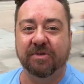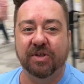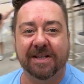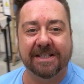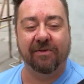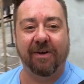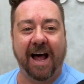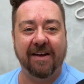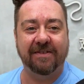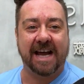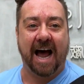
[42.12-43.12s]
and just
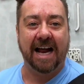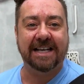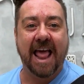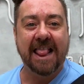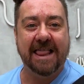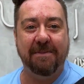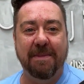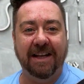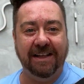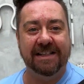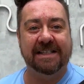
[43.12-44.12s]
arrived at the
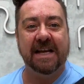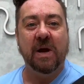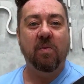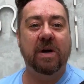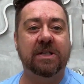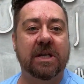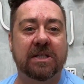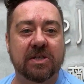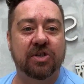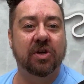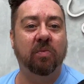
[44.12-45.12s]
Mills, which
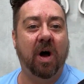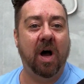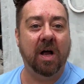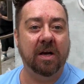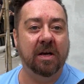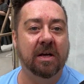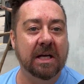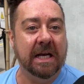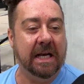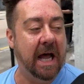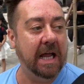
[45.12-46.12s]
is in Shinwan
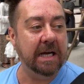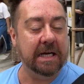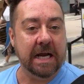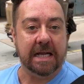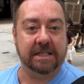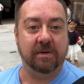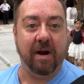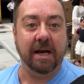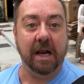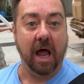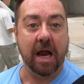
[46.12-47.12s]
line. It's the
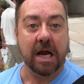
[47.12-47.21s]
red